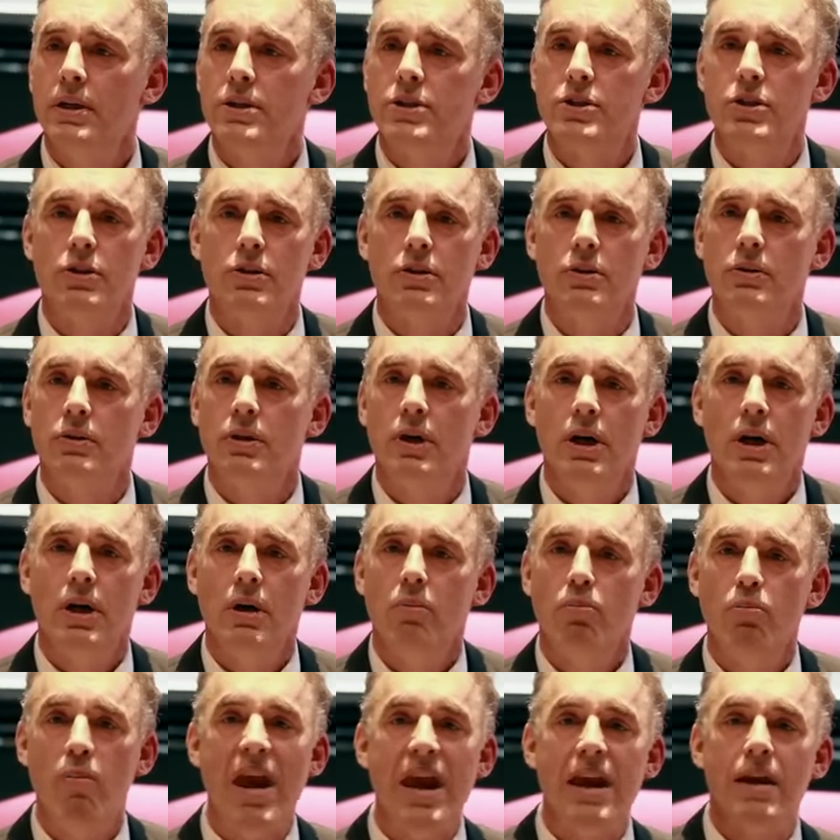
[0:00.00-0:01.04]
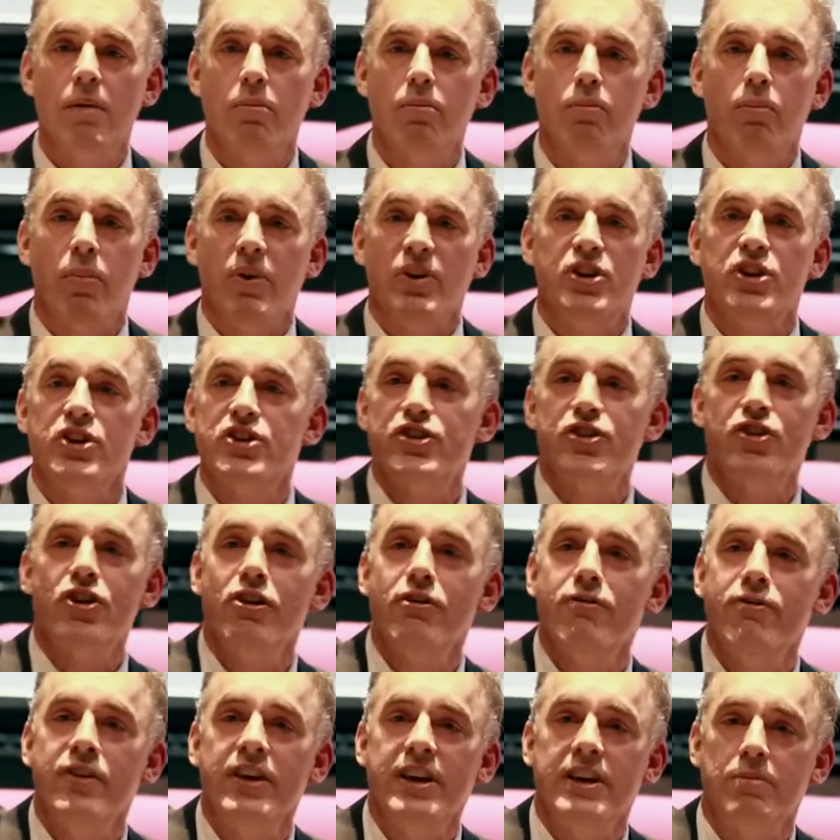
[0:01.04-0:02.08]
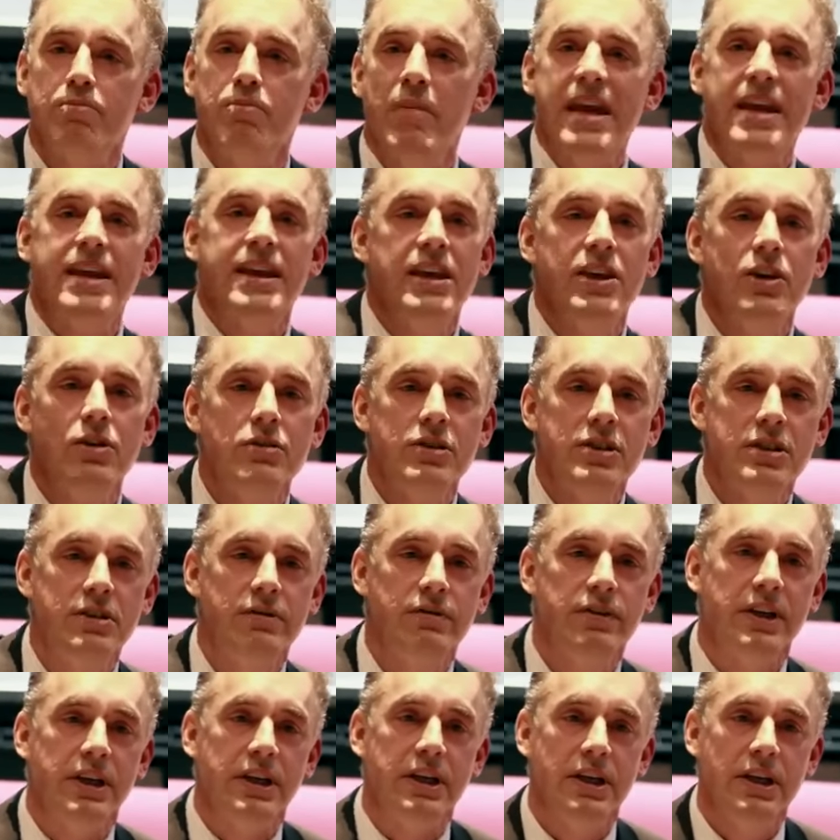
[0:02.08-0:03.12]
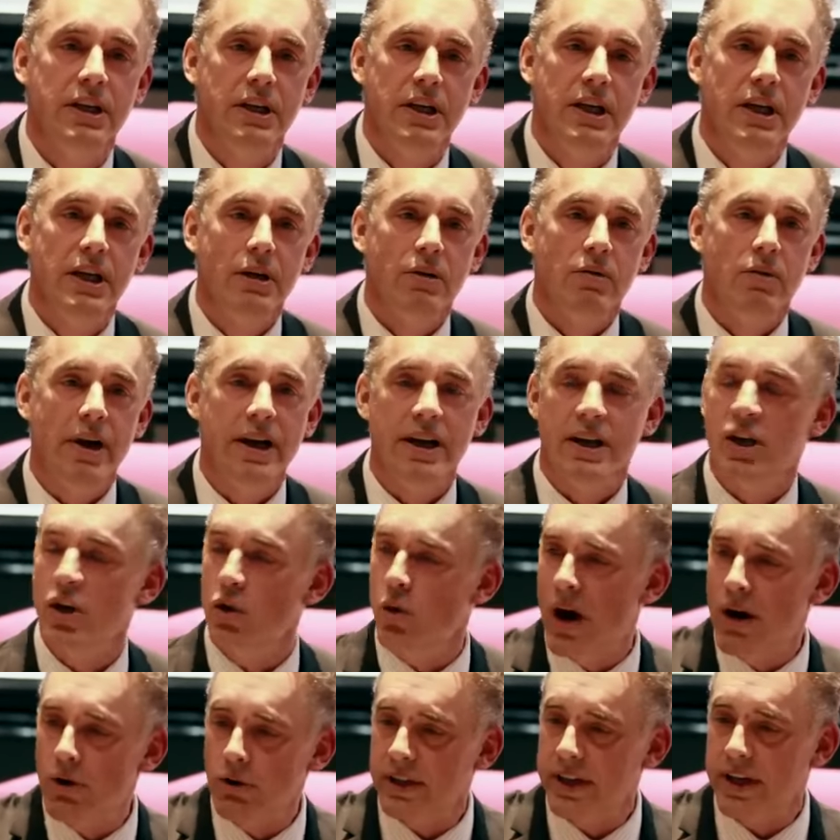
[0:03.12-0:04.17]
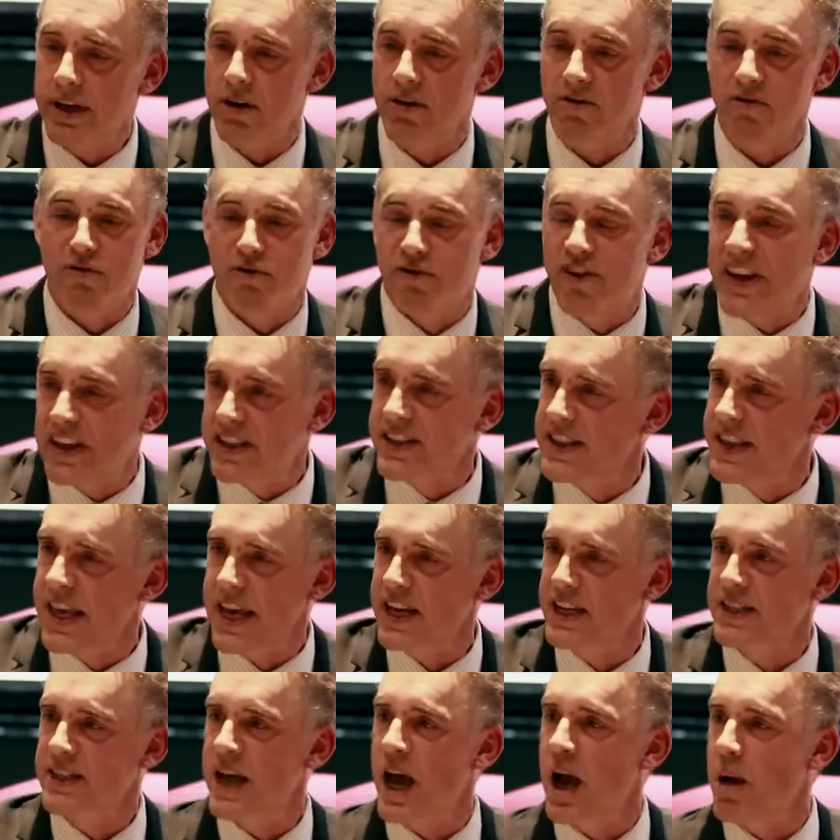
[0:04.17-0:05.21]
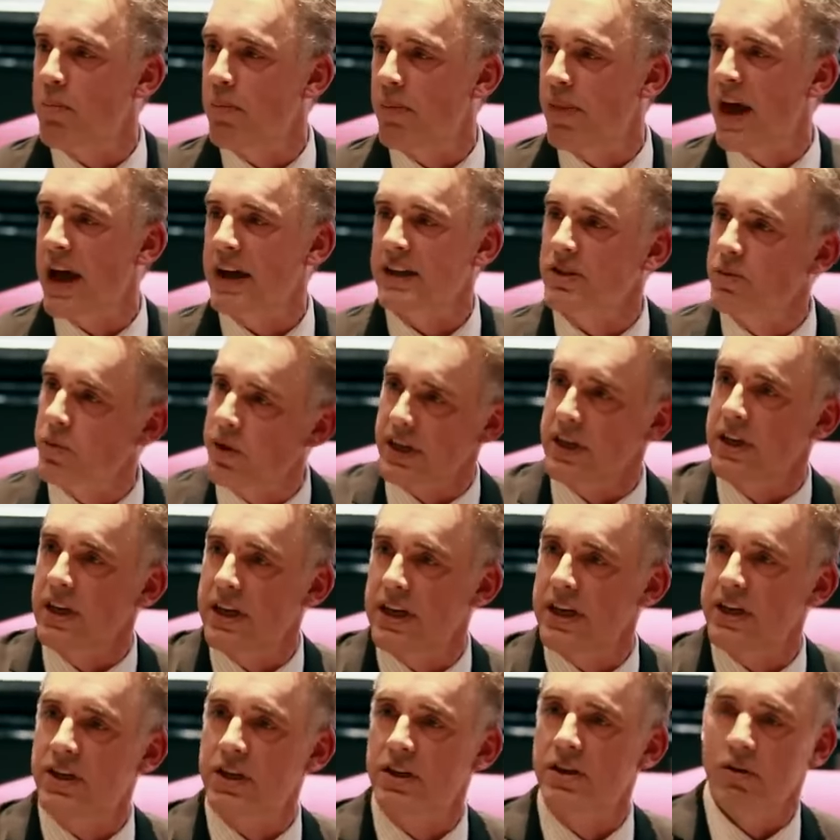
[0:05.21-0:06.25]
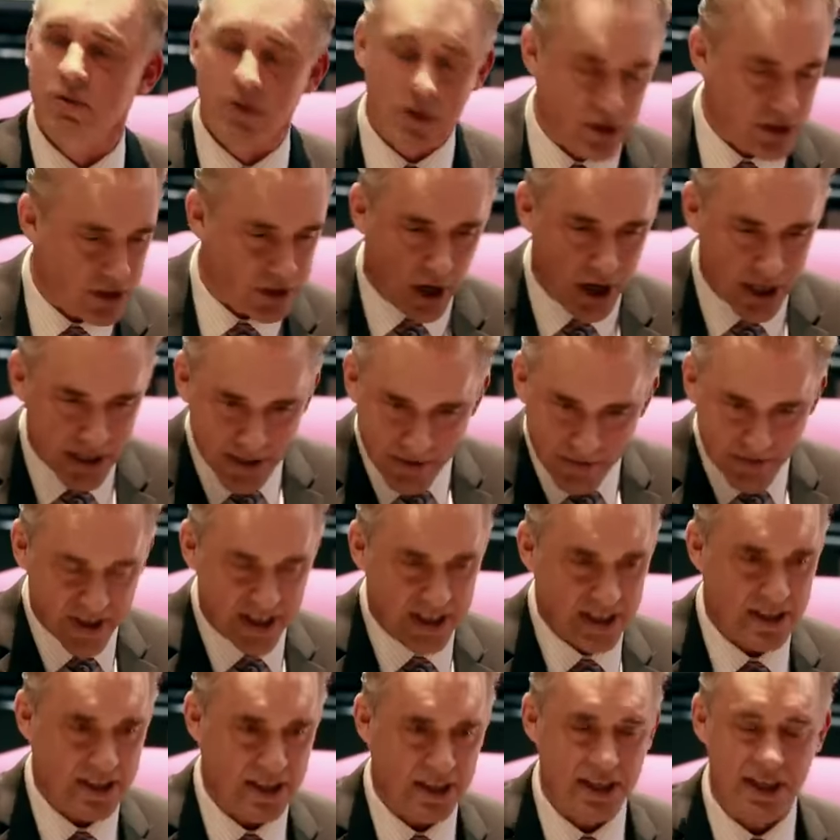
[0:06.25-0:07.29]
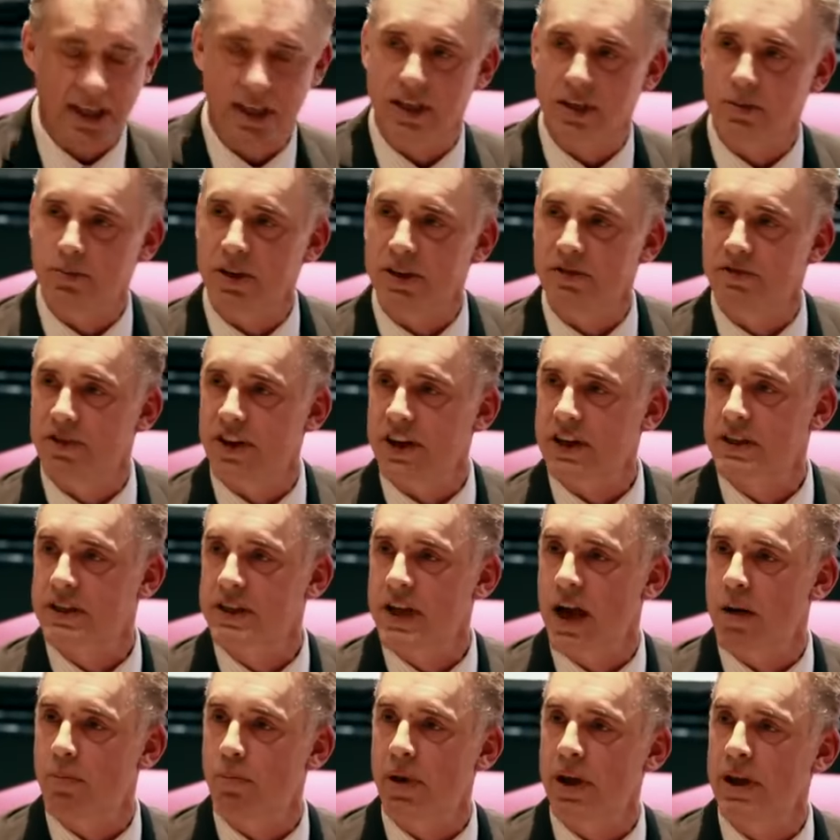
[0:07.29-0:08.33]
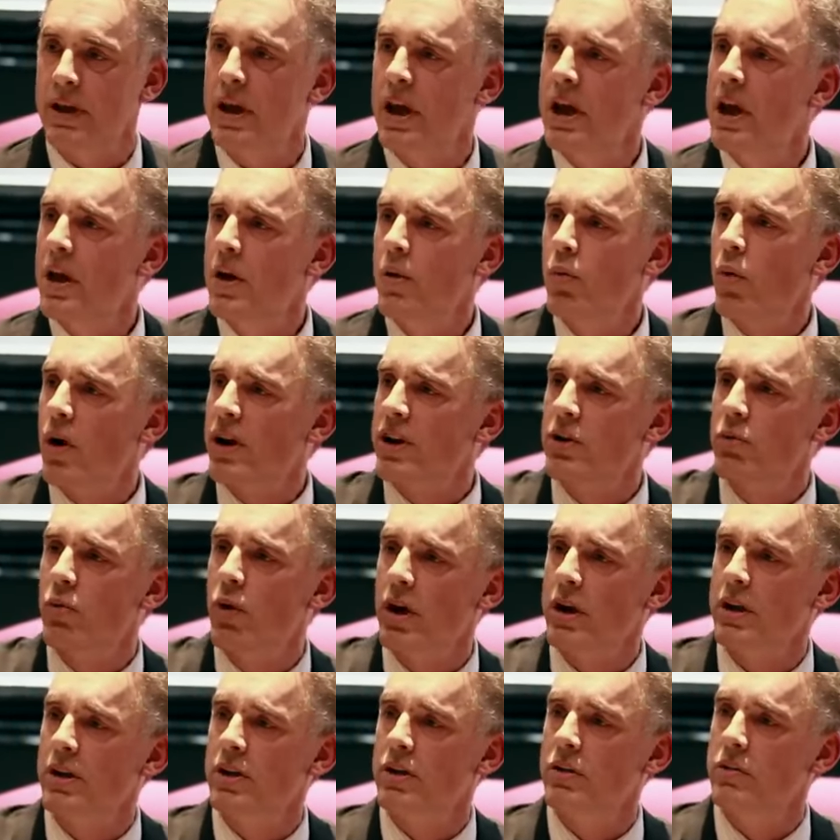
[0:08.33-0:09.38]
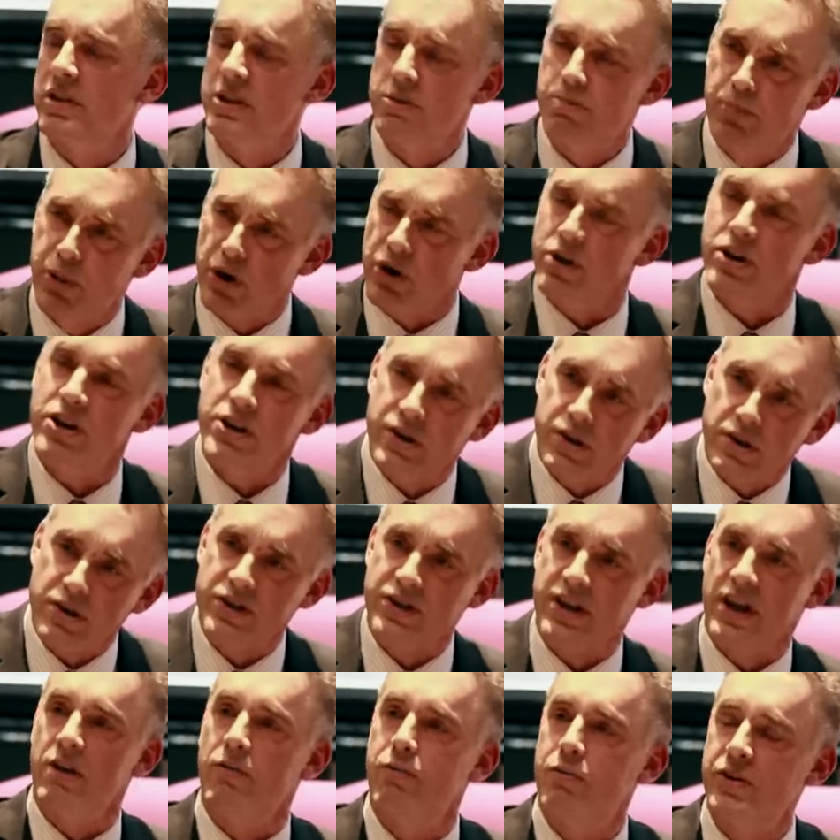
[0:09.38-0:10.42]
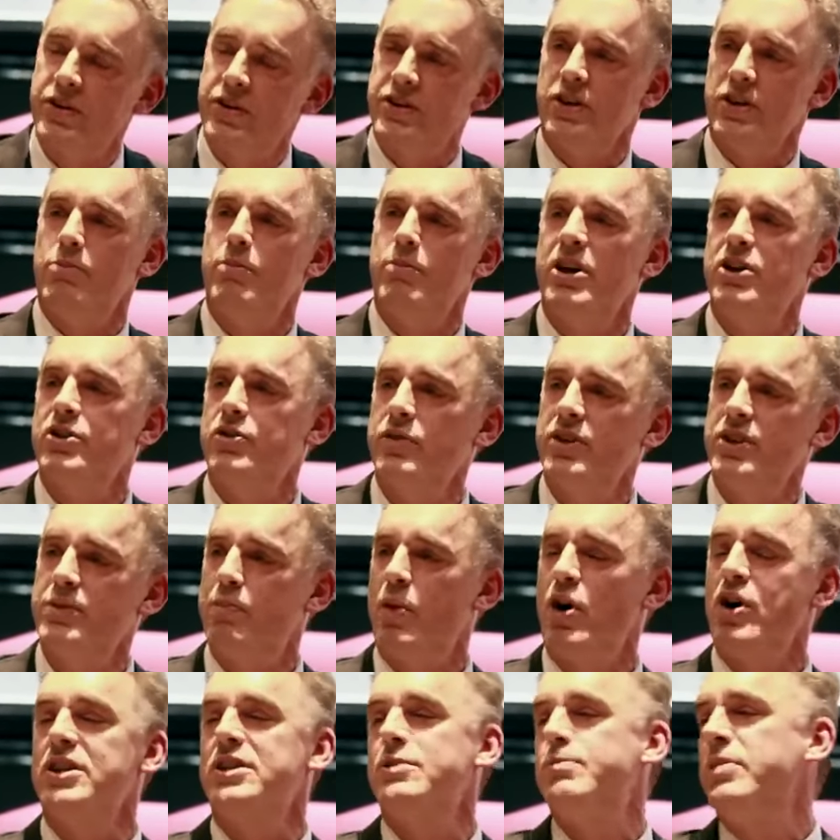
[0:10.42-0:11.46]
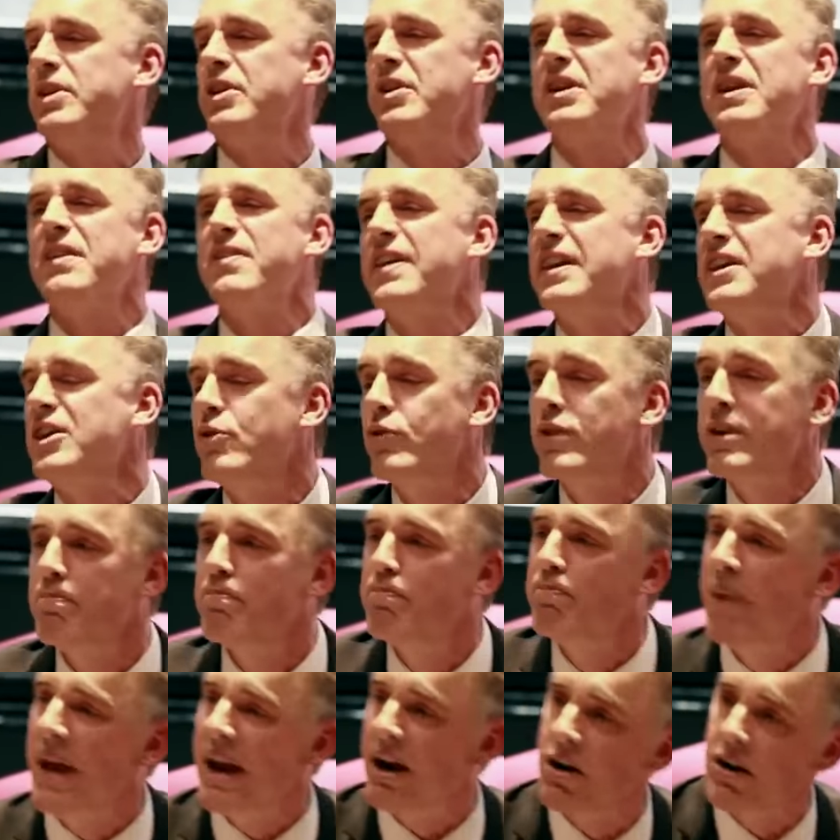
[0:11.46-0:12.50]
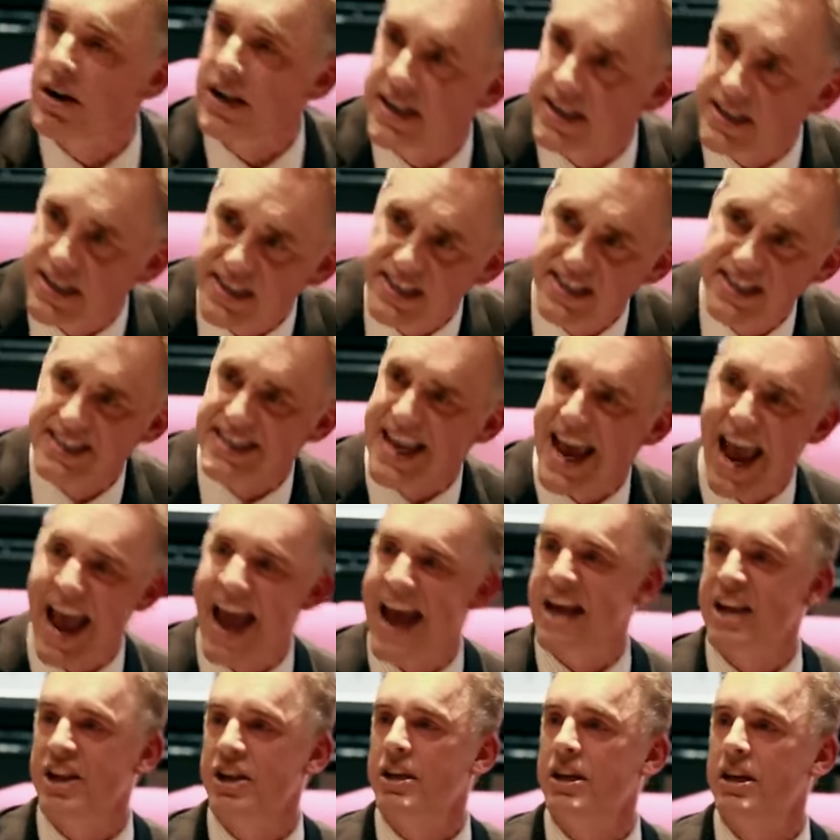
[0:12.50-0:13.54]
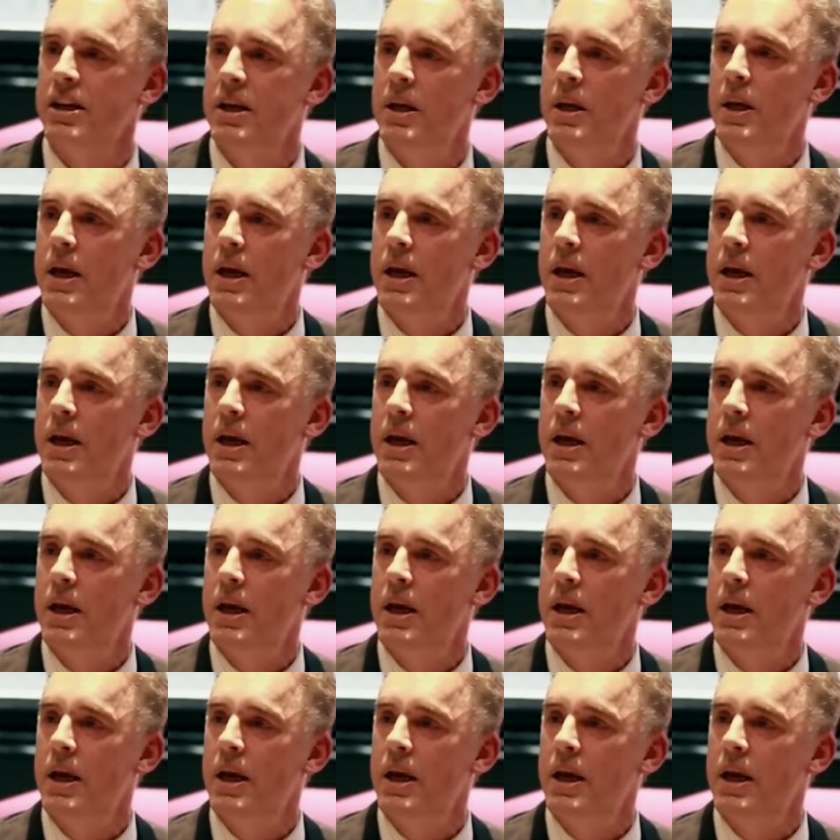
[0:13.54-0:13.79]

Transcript: So make deserve it, make use of it. Mm -hmm. Right? Go out there and fix things up. That's what you need to do. There's lots of things that need to be fixed up. And what you want to do is burden yourself with so much responsibility that you can barely stand.